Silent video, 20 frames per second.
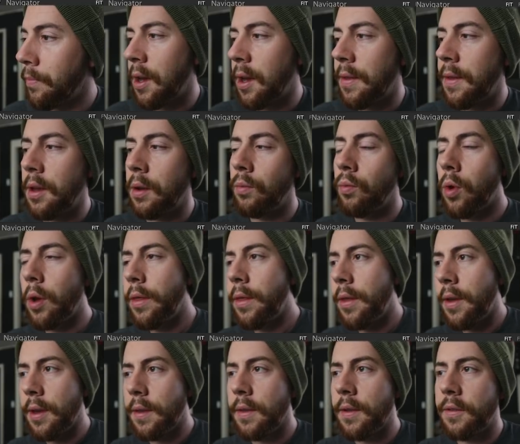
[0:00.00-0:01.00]
And then one
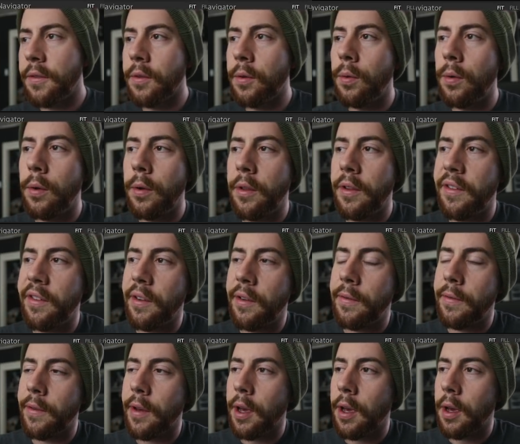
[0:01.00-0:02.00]
thing that's cool is
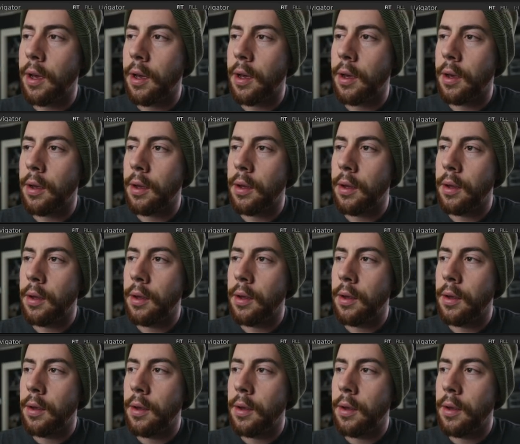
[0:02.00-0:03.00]
if uh,
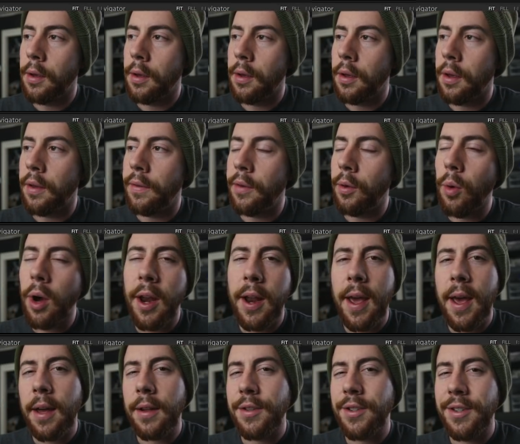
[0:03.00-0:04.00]
if you want
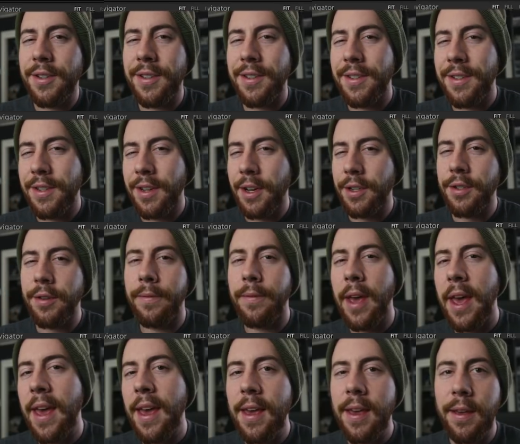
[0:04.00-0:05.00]
to add just a touch of
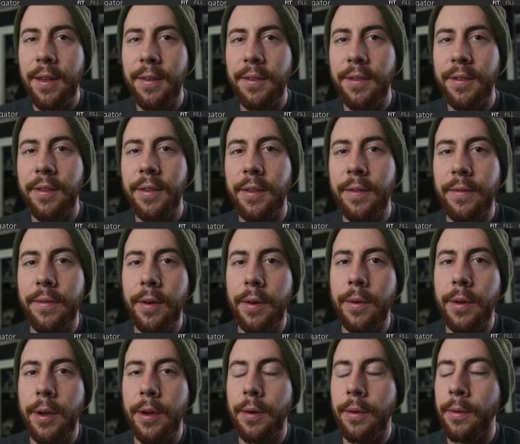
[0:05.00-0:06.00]
haze to the
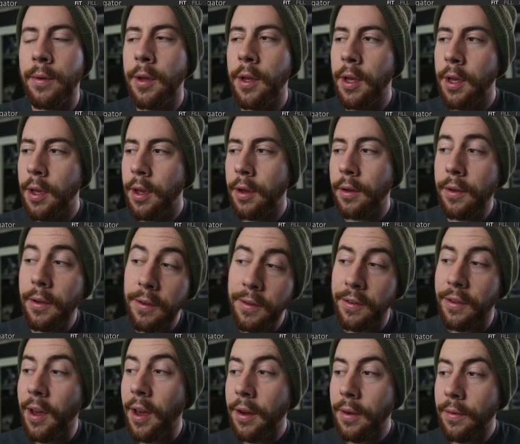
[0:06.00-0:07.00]
photo, a good
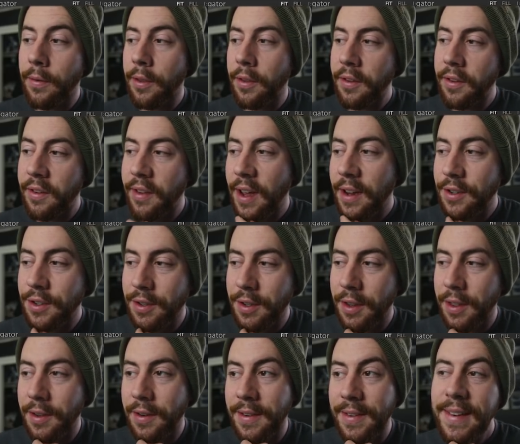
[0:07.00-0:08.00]
slider for this is
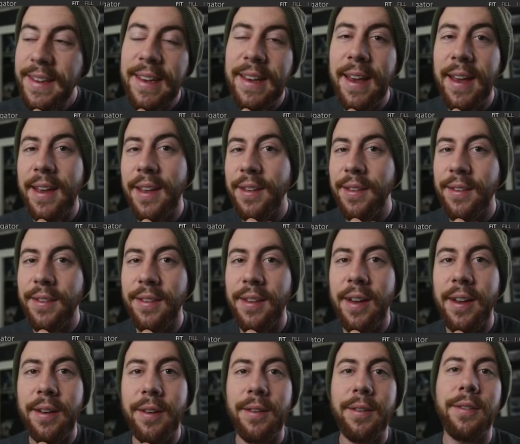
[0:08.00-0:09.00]
actually the dehaze
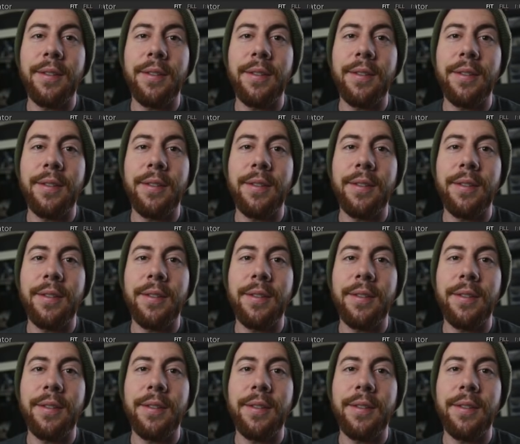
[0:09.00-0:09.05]
slider.